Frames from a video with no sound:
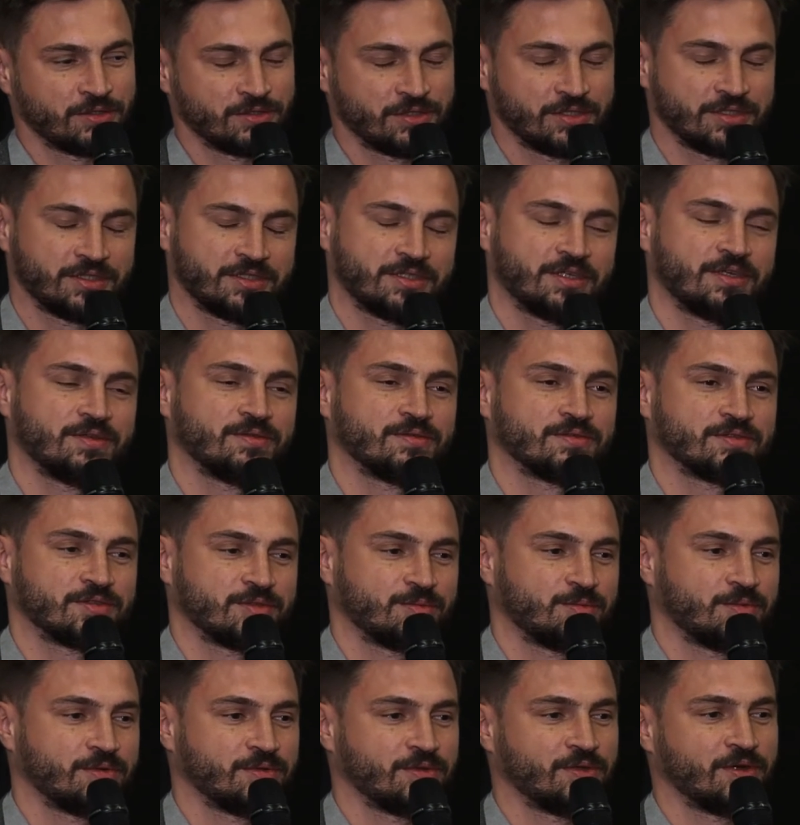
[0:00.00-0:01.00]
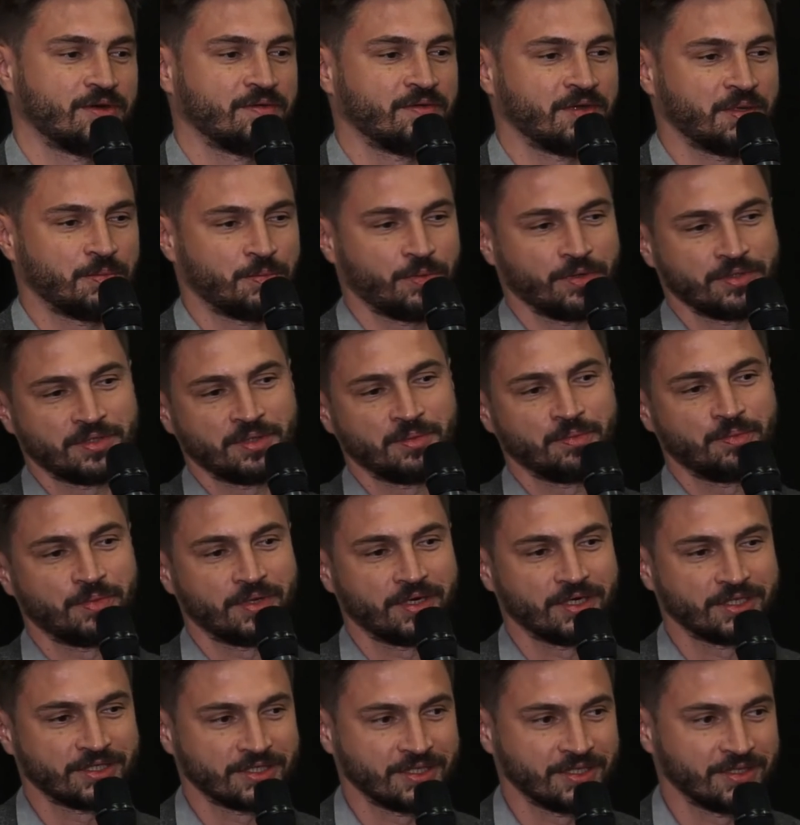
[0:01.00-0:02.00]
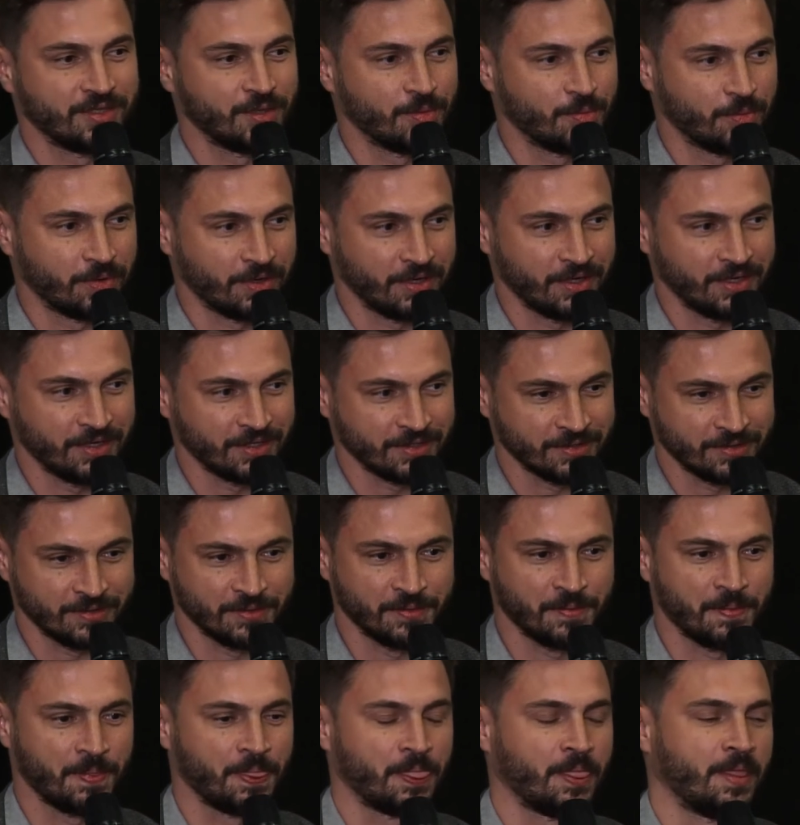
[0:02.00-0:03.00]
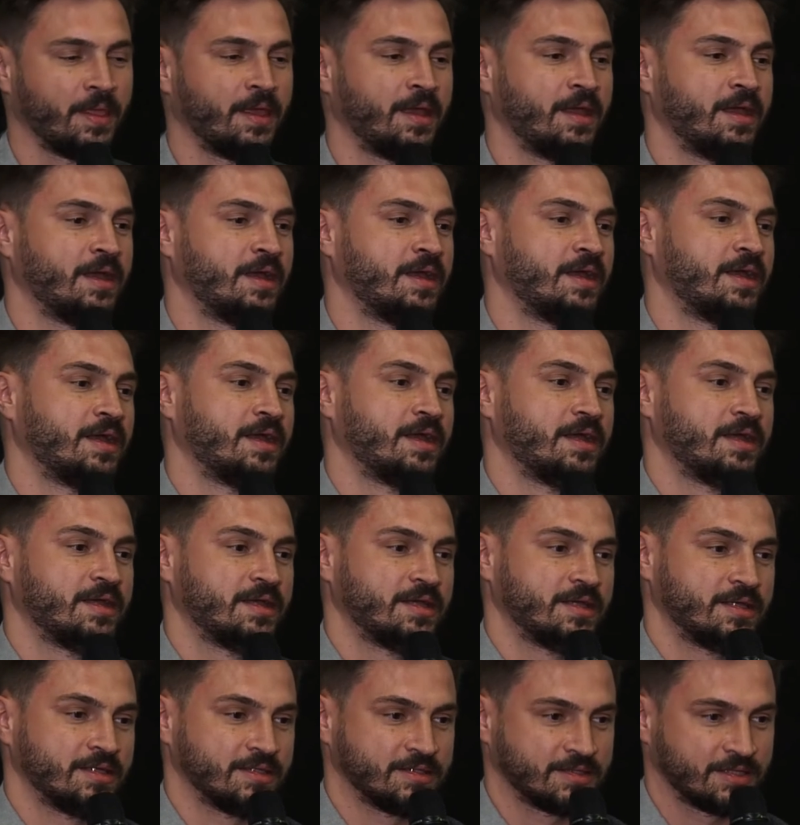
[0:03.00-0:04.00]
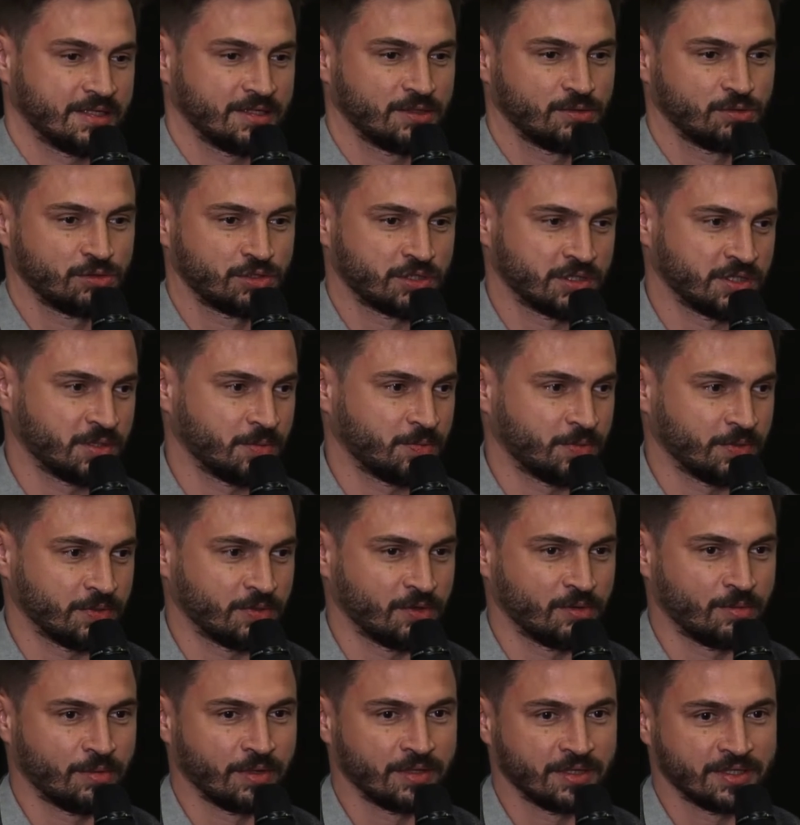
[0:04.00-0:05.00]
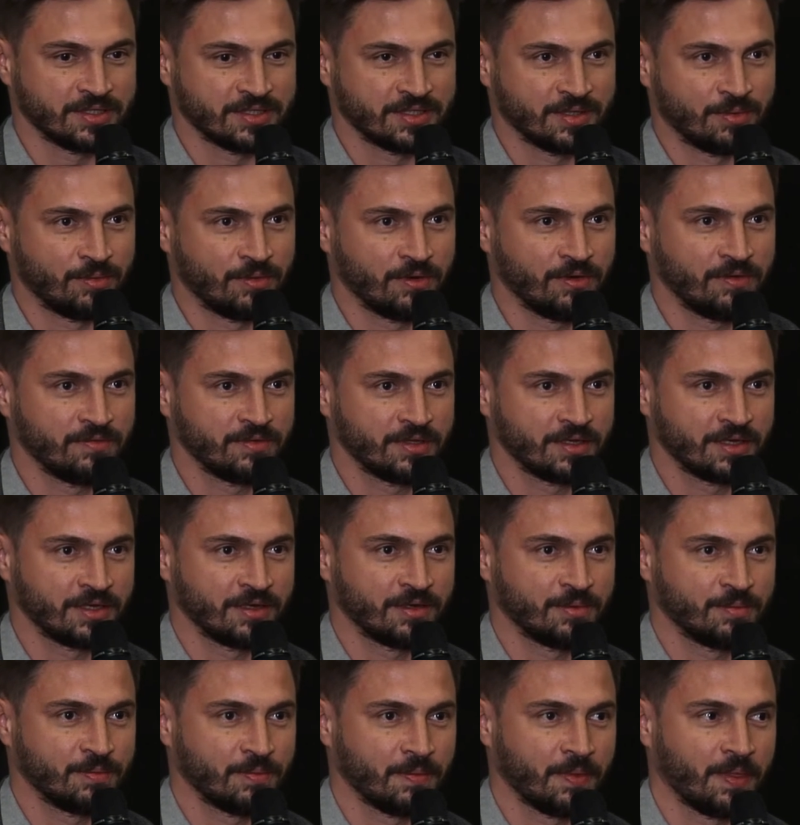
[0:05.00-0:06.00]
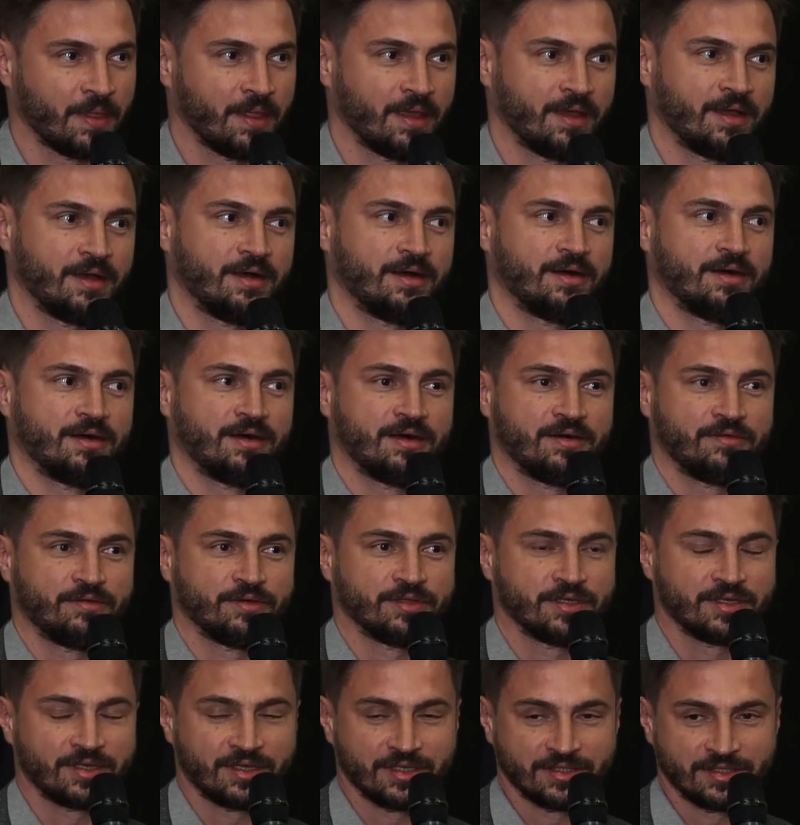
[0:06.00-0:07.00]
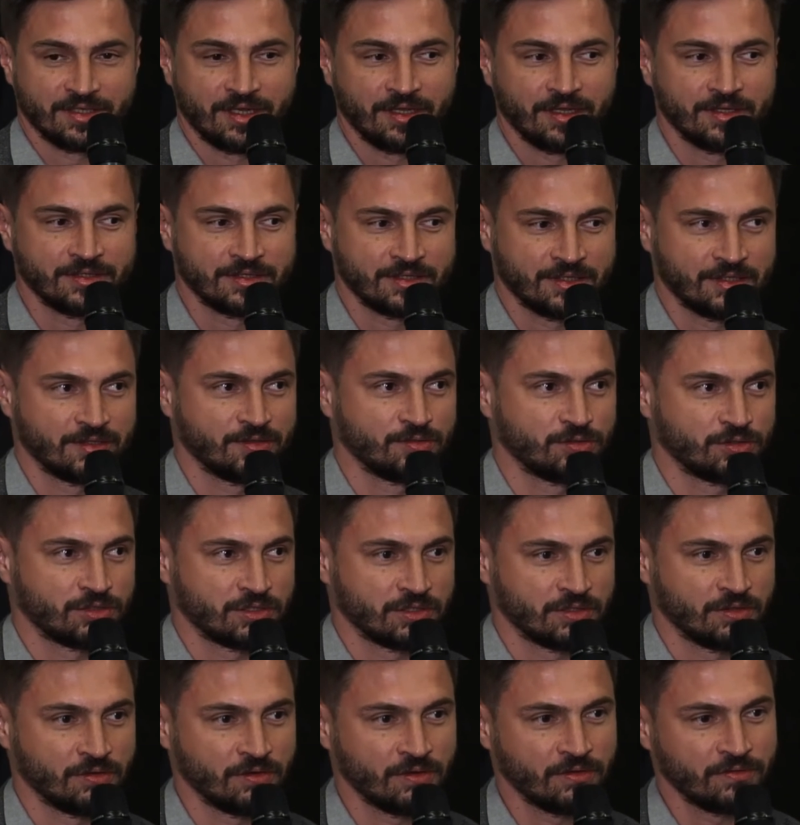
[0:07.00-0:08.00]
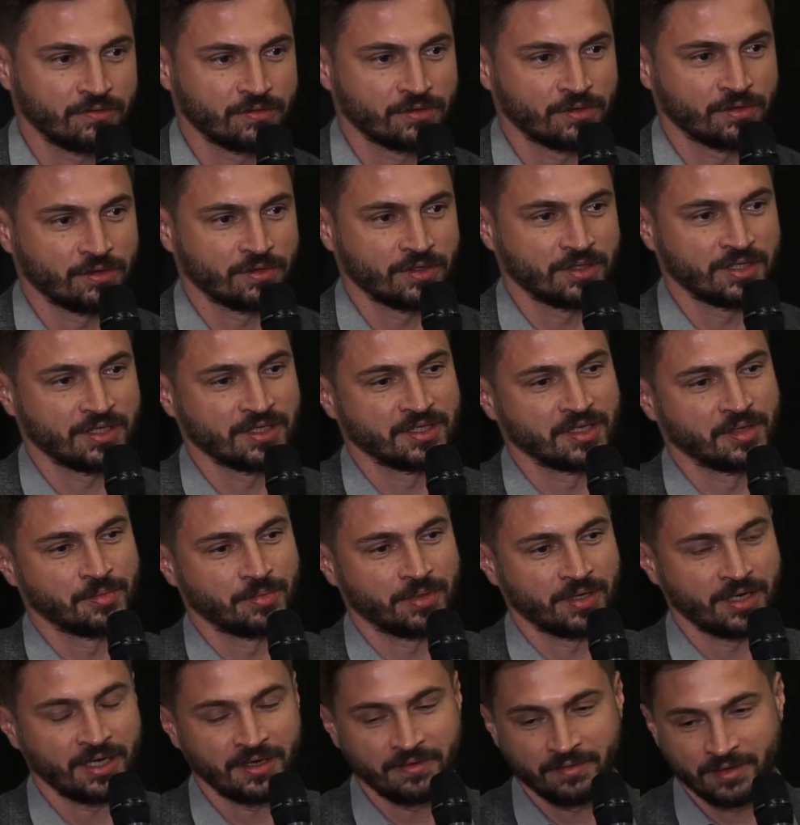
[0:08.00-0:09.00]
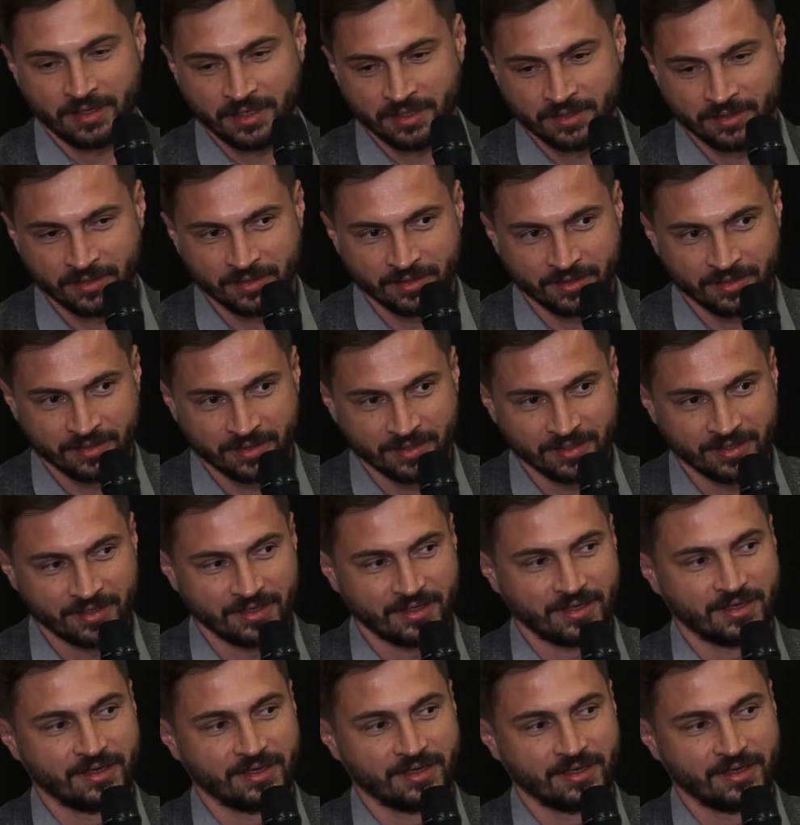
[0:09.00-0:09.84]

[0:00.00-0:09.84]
for the uh, for the overall ter territory then went into smaller pieces but the client didn't like it